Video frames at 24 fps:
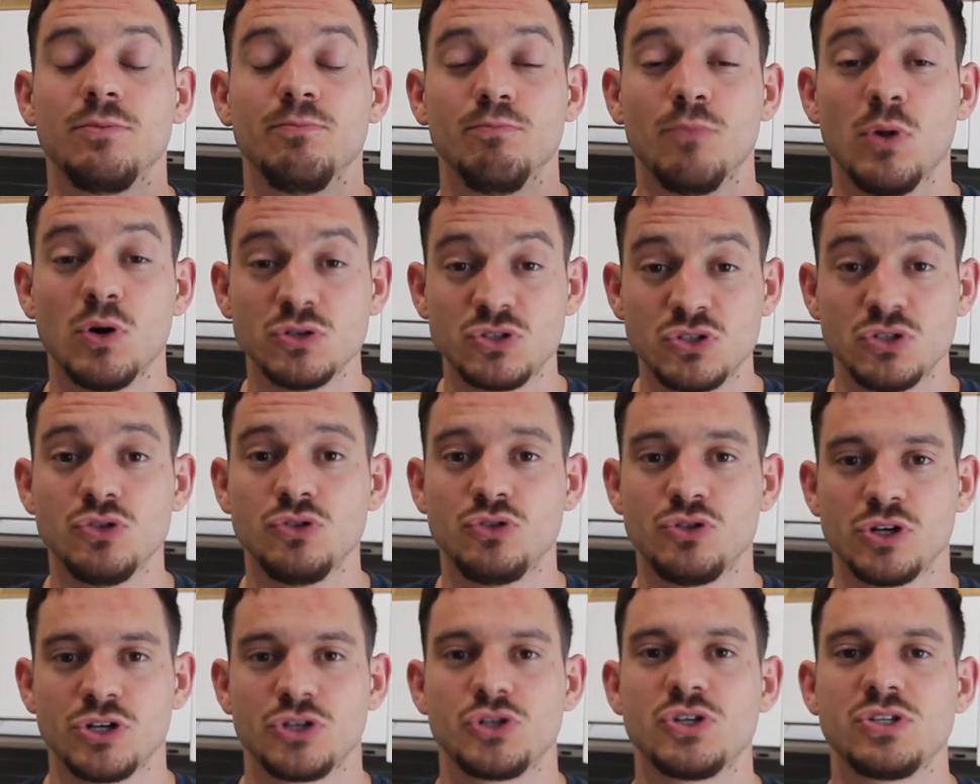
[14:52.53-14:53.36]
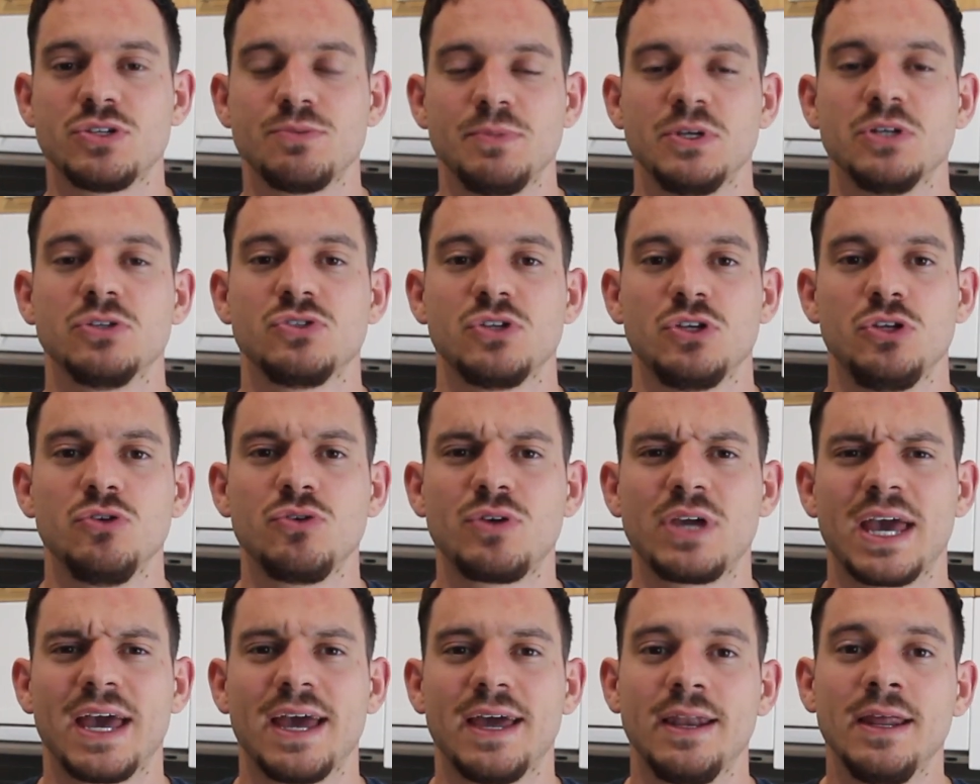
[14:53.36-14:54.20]
most nutritious meals that you
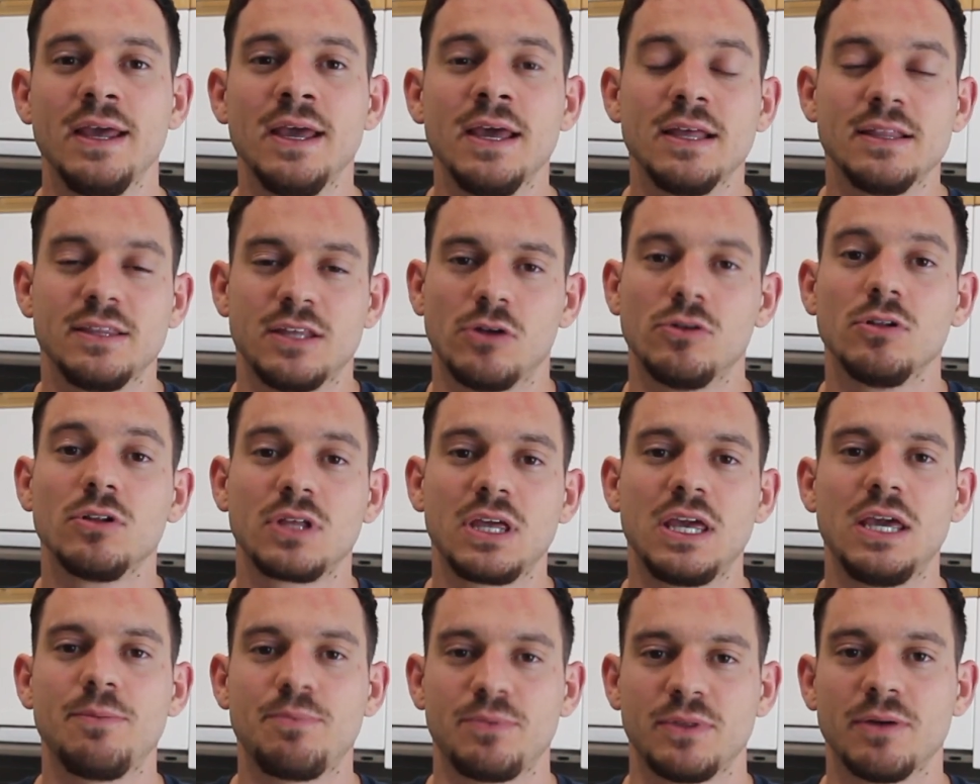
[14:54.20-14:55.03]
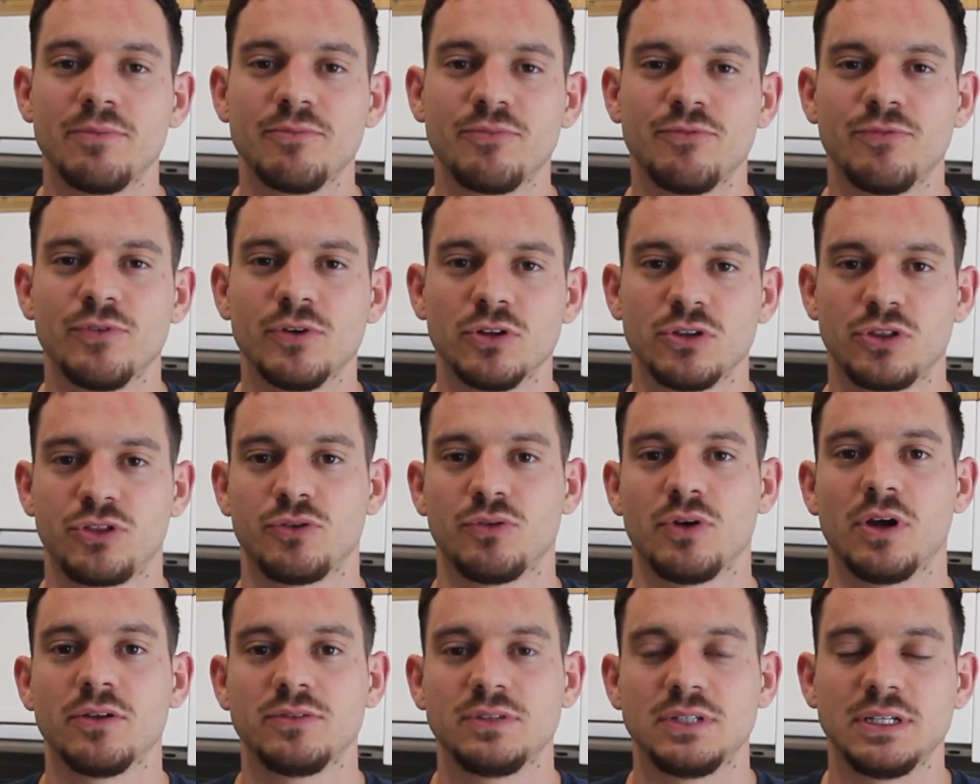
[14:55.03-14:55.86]
can that will keep them full
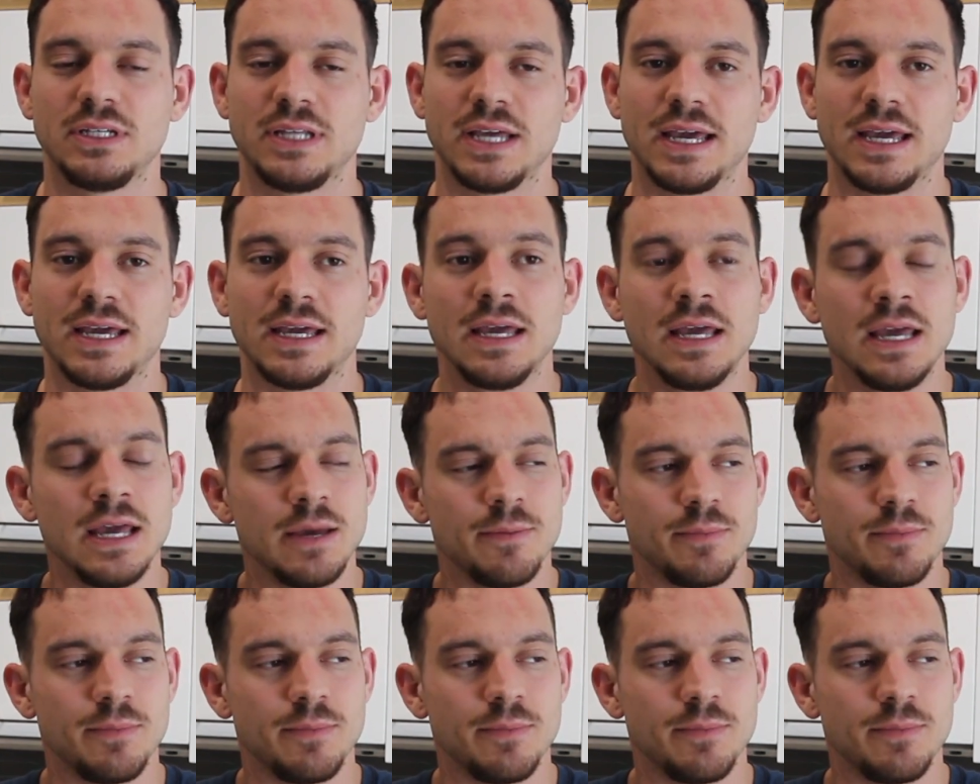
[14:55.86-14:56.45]
throughout the day.